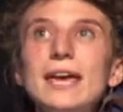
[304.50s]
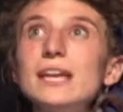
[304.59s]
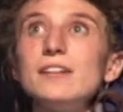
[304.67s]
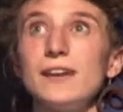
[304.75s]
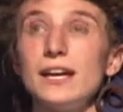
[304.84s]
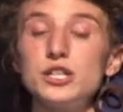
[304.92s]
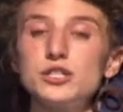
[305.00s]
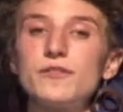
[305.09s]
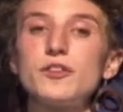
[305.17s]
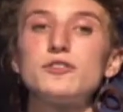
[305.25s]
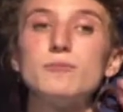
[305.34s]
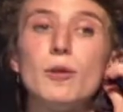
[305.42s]
advantage of
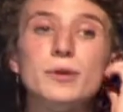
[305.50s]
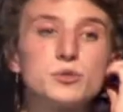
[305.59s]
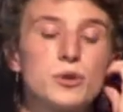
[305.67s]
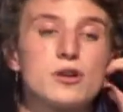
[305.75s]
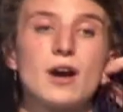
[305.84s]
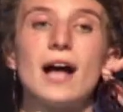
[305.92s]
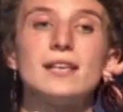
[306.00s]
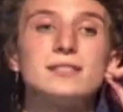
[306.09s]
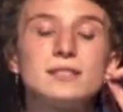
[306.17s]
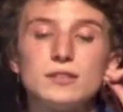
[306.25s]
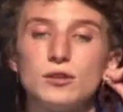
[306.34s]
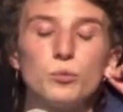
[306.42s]
those moments where you're
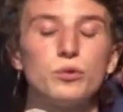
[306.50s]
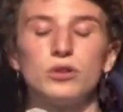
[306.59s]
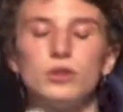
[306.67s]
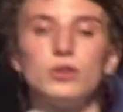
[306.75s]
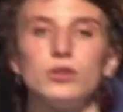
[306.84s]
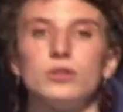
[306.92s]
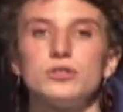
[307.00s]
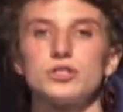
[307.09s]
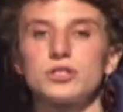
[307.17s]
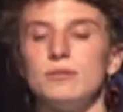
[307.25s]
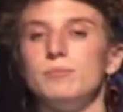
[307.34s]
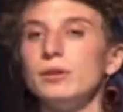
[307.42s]
hesitant, you're
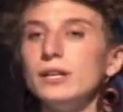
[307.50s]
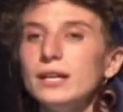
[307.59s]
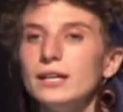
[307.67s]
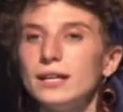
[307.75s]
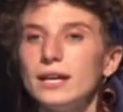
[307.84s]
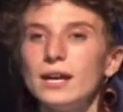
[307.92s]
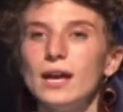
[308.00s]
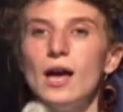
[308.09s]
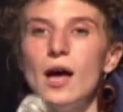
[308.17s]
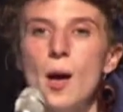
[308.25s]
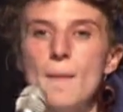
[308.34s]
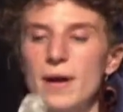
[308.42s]
just completely
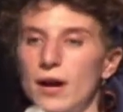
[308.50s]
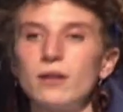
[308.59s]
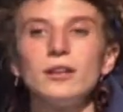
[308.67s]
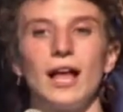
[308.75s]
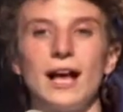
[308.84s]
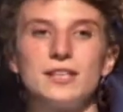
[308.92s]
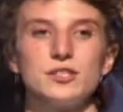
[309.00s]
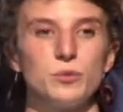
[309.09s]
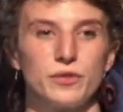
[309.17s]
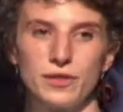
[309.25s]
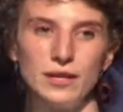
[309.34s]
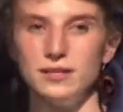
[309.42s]
paralyzed
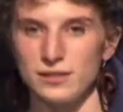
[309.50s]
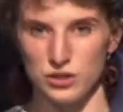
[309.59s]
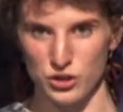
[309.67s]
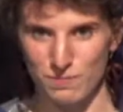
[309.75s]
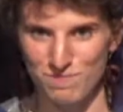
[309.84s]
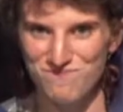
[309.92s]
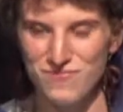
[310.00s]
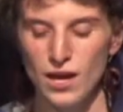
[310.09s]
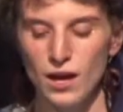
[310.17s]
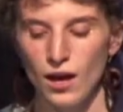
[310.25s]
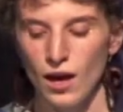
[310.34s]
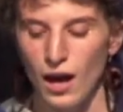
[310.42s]
with indecision.
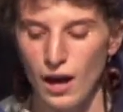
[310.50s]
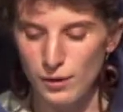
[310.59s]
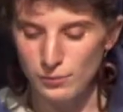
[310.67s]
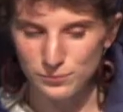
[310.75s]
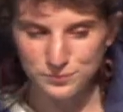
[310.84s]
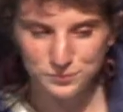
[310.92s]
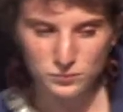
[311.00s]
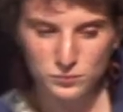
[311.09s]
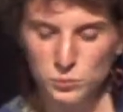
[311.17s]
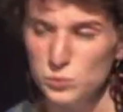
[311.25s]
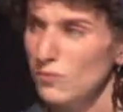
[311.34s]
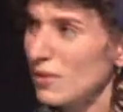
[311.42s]
Um,
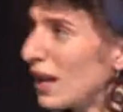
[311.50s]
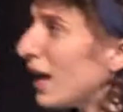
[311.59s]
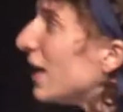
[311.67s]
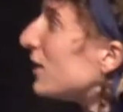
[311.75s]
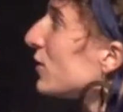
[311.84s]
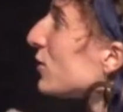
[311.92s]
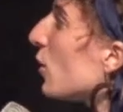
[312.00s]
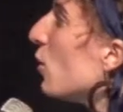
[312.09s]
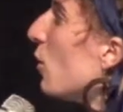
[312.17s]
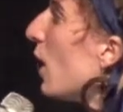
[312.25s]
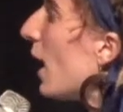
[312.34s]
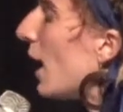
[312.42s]
and
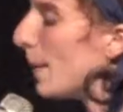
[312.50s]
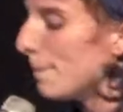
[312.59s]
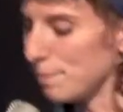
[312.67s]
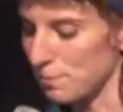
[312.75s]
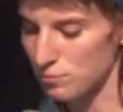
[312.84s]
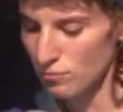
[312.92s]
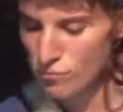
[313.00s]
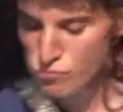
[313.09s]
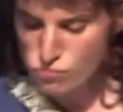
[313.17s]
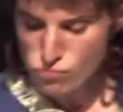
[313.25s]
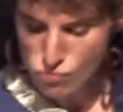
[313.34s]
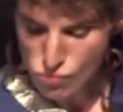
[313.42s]
so, um,
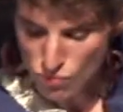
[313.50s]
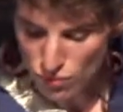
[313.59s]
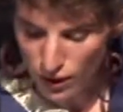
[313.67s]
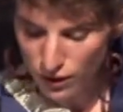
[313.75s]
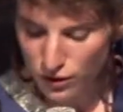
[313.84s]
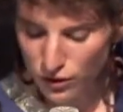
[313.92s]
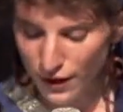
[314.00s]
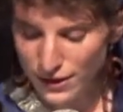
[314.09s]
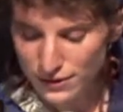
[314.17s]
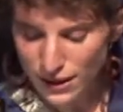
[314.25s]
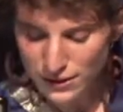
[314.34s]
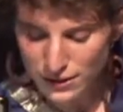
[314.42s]
you know,
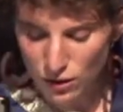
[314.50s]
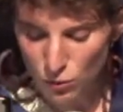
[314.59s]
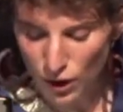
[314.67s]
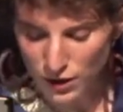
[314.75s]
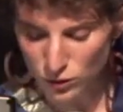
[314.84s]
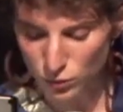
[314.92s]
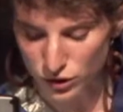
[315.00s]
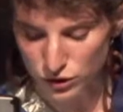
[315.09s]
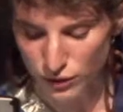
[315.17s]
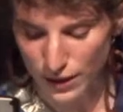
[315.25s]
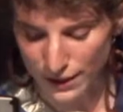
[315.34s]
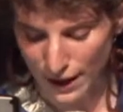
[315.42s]
that, that's how Wander works
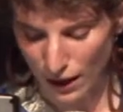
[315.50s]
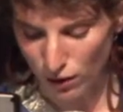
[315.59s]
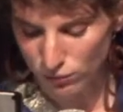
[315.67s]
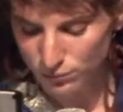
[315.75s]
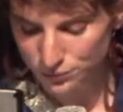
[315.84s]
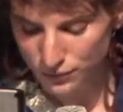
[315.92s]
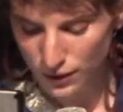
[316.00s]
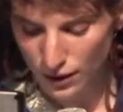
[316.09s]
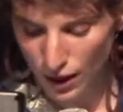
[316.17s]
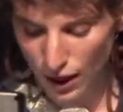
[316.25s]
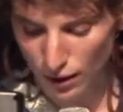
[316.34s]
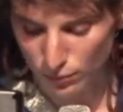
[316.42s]
right now.
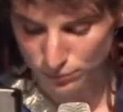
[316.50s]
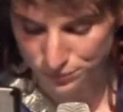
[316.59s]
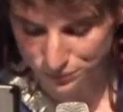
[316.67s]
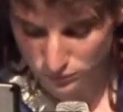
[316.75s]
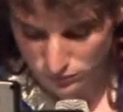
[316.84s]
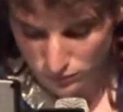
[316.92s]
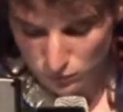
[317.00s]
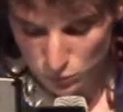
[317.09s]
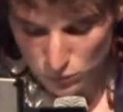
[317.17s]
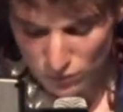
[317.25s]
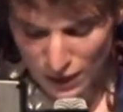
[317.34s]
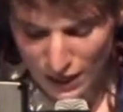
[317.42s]
Um,
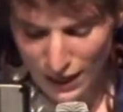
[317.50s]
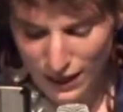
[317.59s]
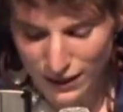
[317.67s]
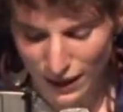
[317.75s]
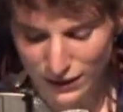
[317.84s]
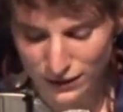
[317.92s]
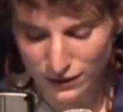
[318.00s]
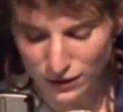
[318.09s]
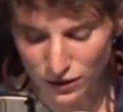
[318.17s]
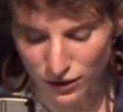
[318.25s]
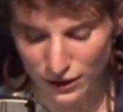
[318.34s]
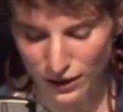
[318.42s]
and I,
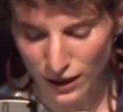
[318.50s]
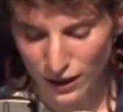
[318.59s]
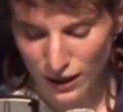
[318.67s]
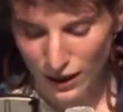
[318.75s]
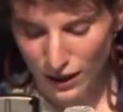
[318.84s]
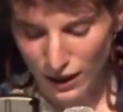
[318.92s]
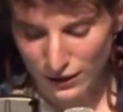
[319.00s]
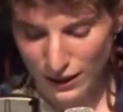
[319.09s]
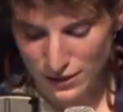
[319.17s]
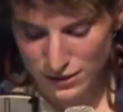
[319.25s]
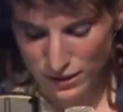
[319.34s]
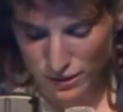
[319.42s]
you know, I I'd like to tell you